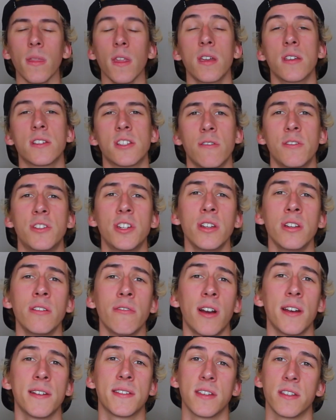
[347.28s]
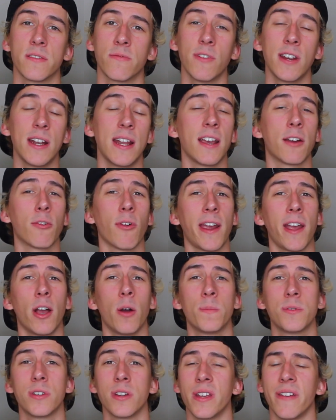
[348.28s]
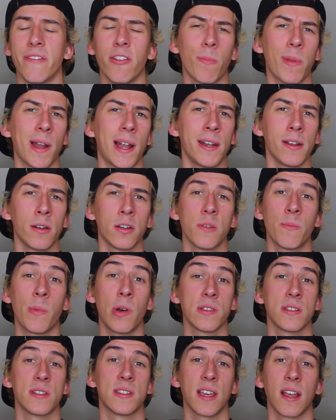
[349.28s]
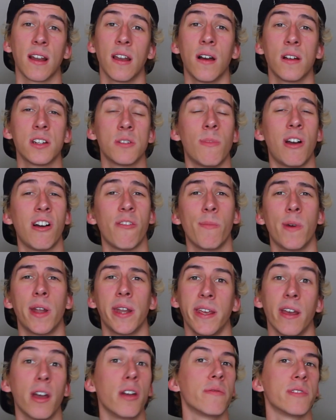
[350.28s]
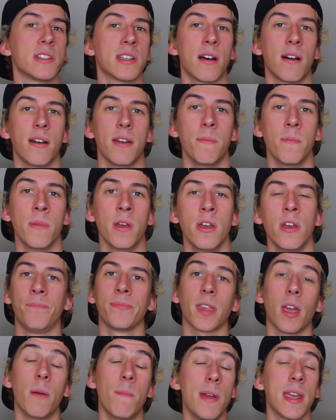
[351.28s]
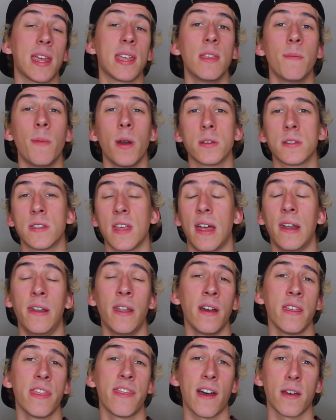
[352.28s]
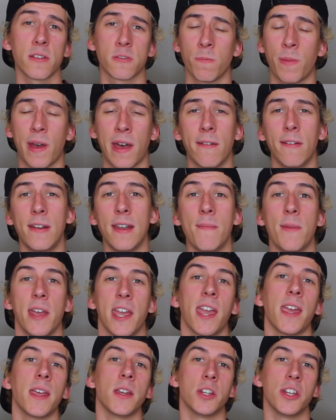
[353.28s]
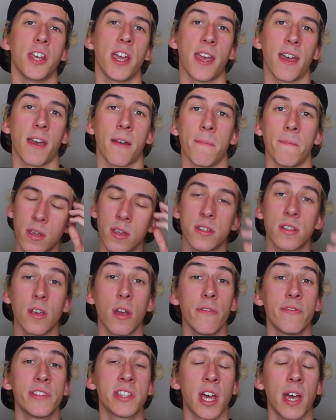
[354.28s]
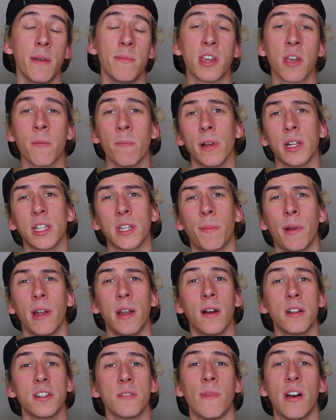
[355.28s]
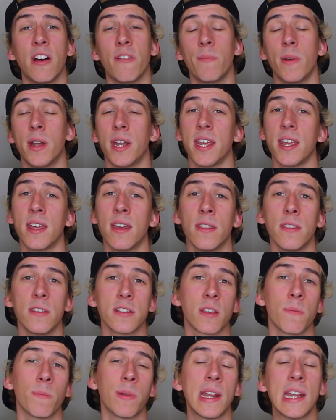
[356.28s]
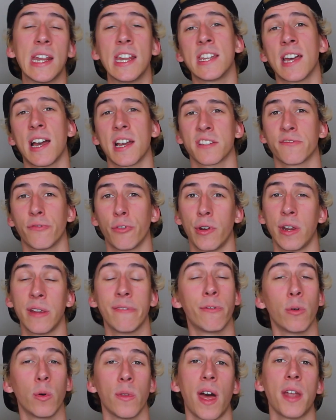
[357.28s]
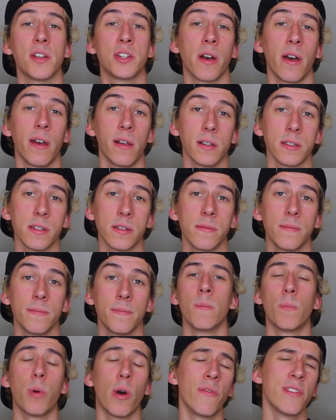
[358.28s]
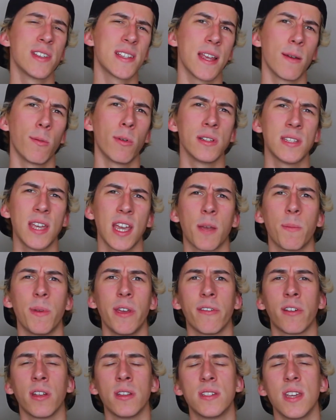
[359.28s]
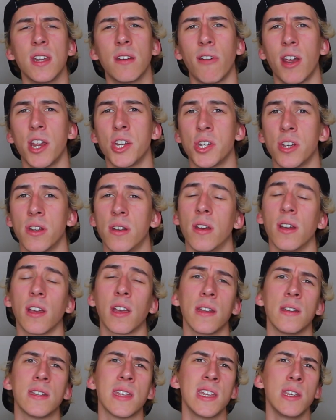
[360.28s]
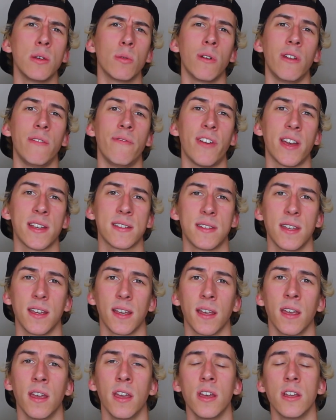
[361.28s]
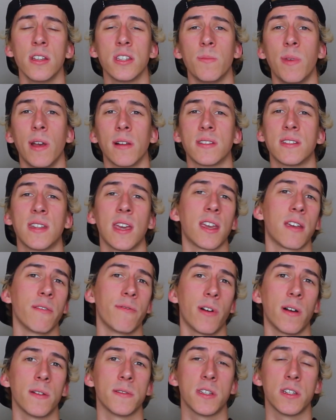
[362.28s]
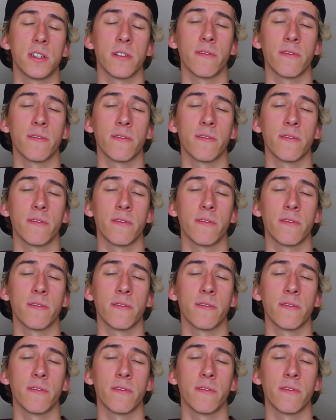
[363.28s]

So Junior ISA is really a great option if you're planning on depositing a large amount of money over time and making the most of that £9,000 limit each year. So over time you can build up a large amount of money that's completely tax-free for that child. But obviously it will take a bit of consideration and continual investing to be able to take advantage